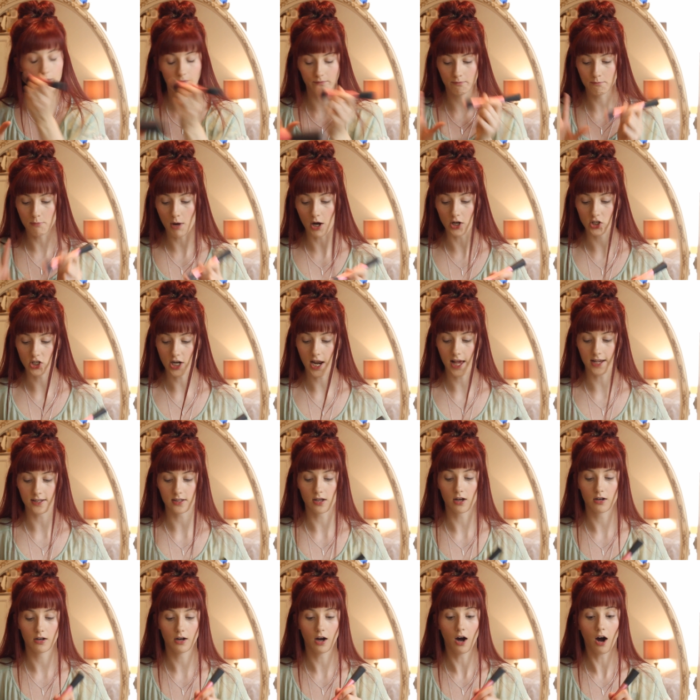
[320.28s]
much less
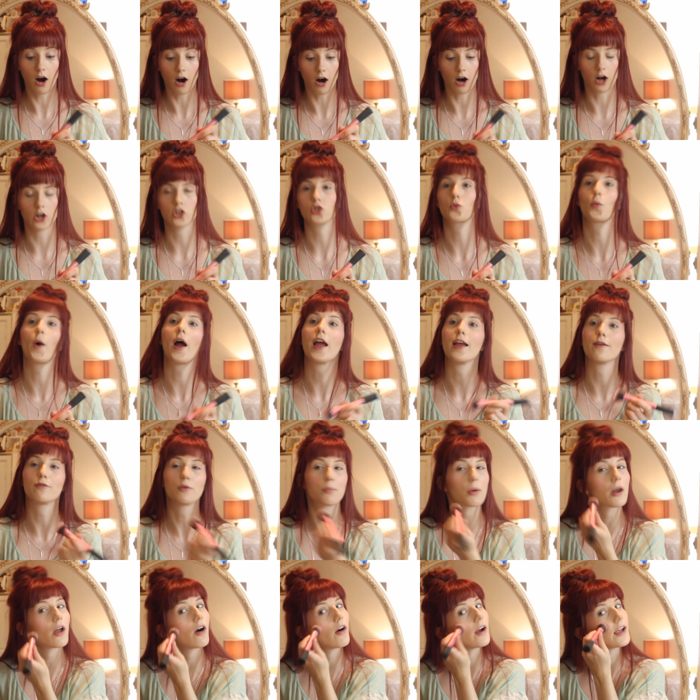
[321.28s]
harsh way of
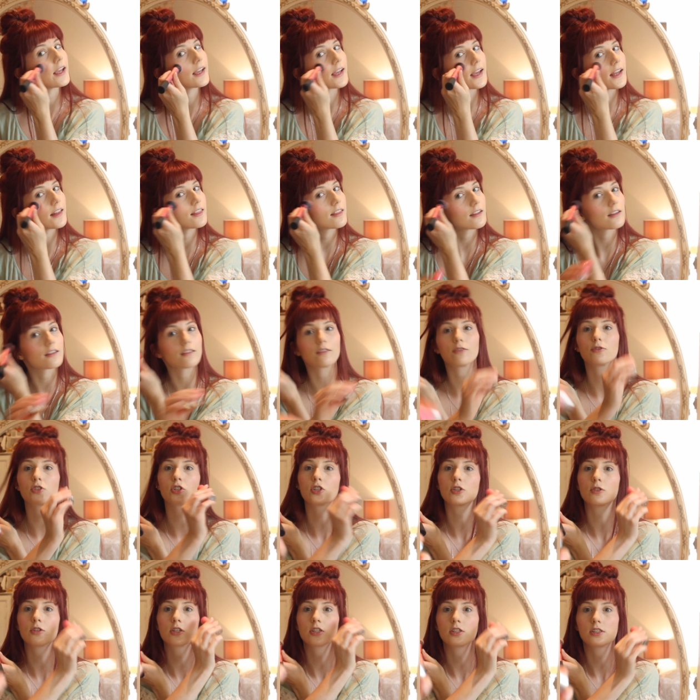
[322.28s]
applying it than
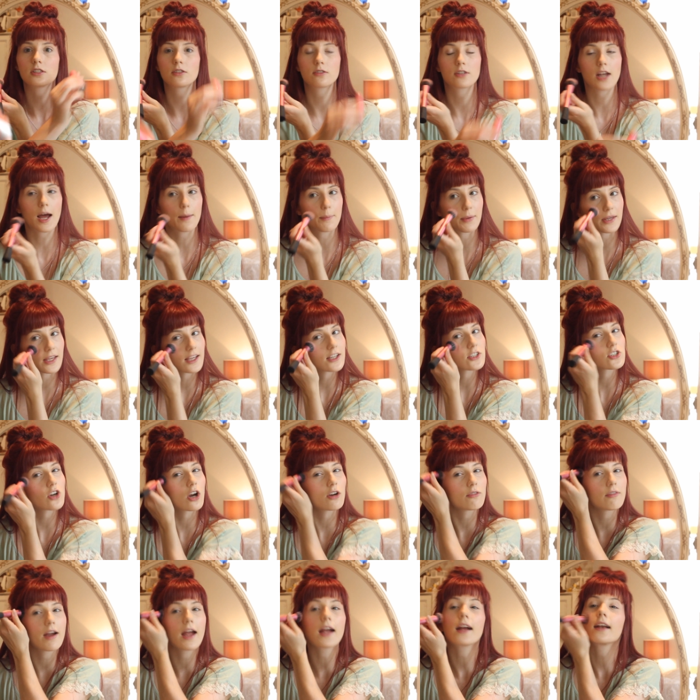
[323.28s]
dabbing it
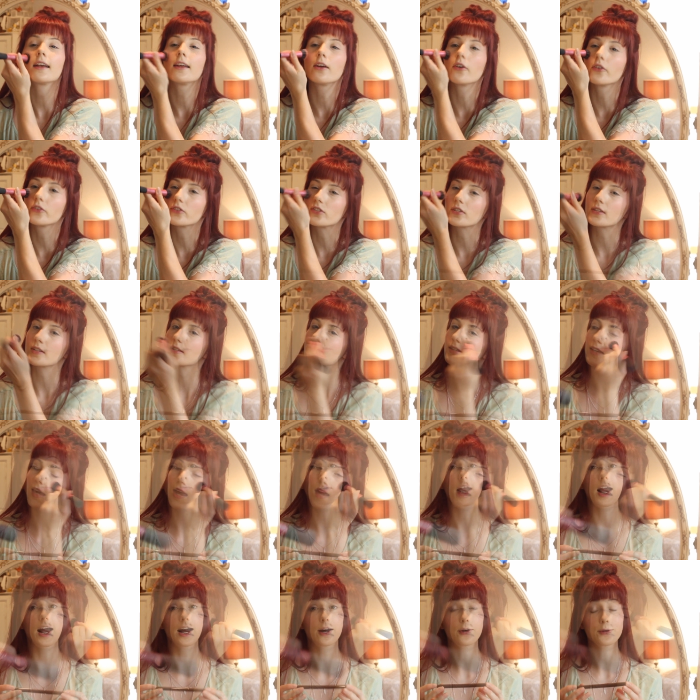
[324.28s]
directly onto the skin.
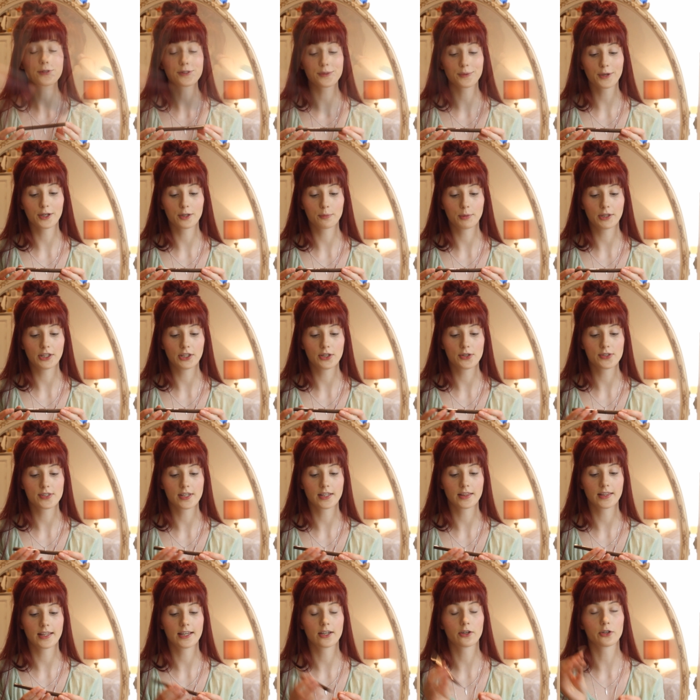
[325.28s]
Brows, I'm going to be
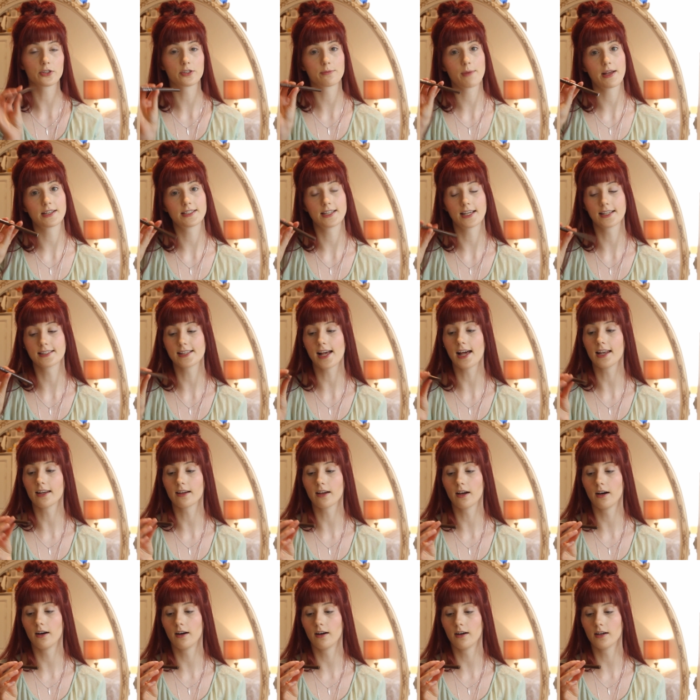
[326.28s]
using the Cosmetics a la
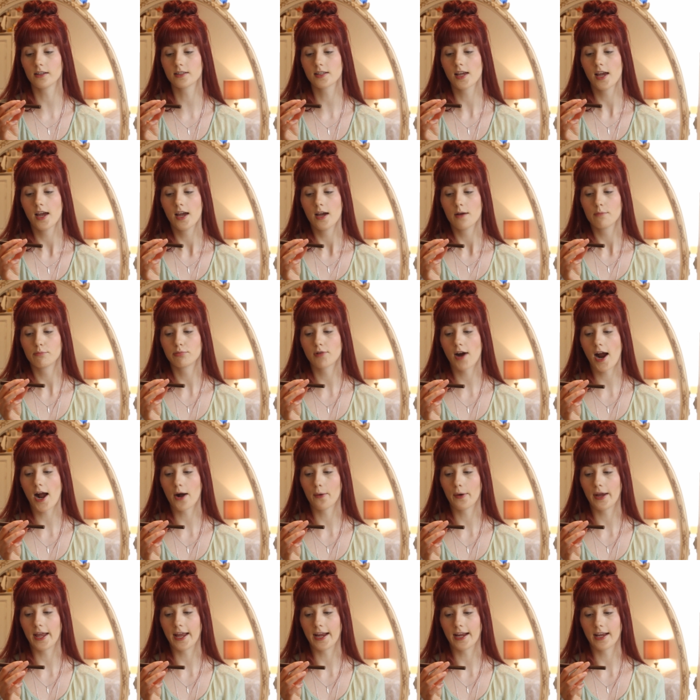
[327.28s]
carte
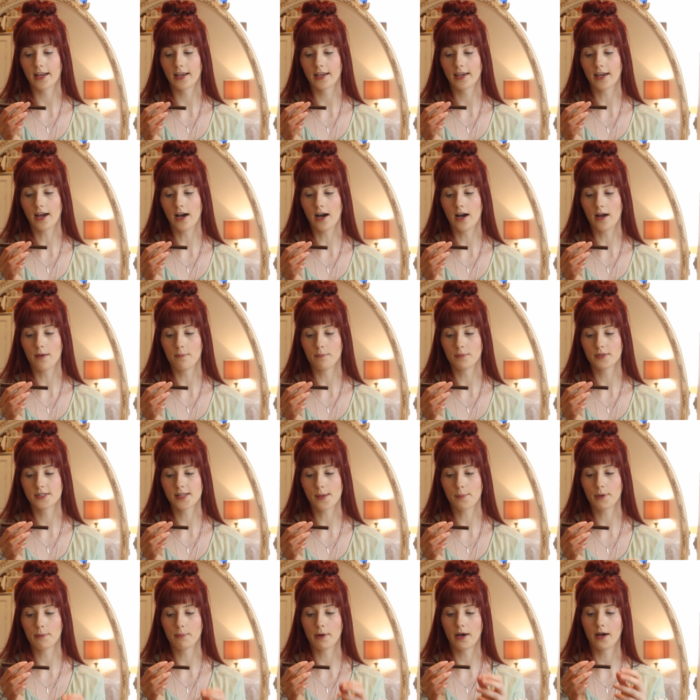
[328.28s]
brow ink,
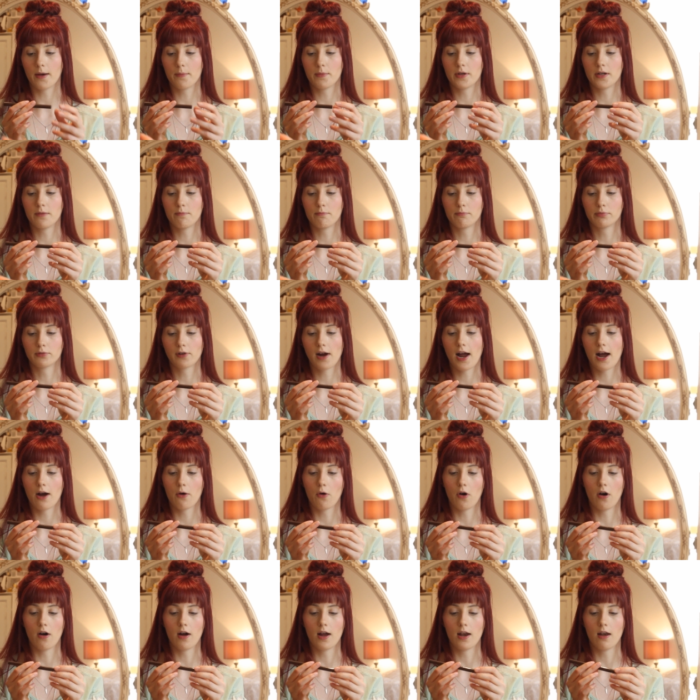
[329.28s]
semi-permanent
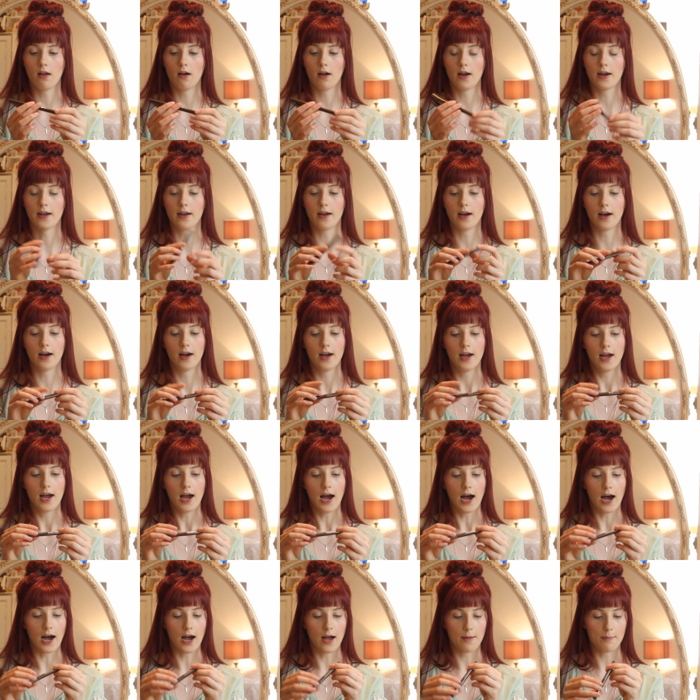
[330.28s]
brow eyeliner,
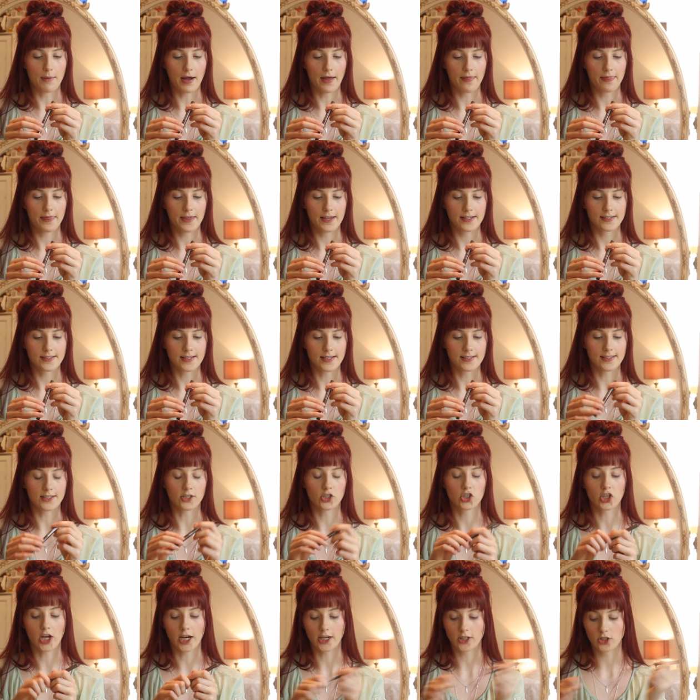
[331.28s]
and this is
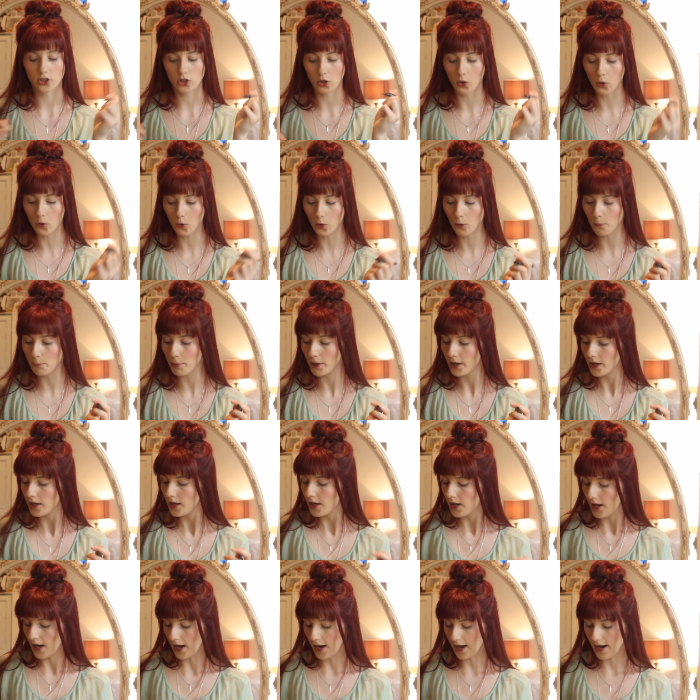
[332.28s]
in shade Taupe,
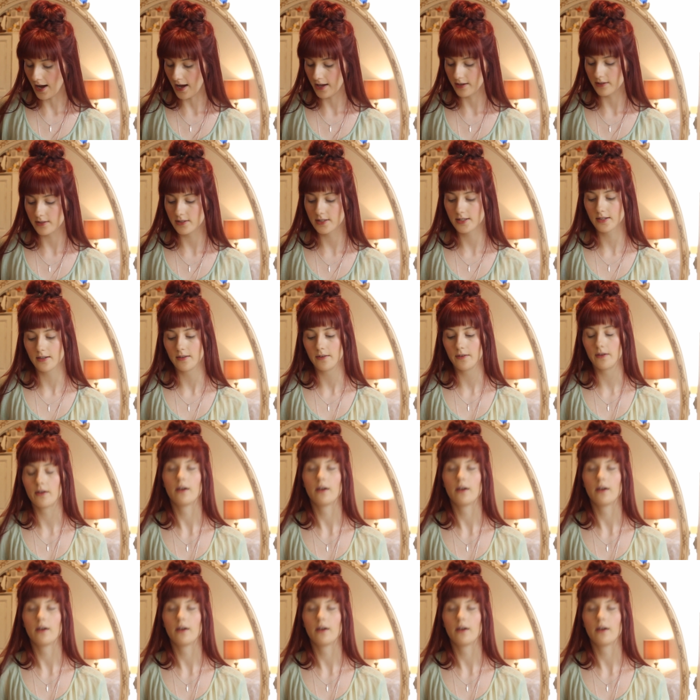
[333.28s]
and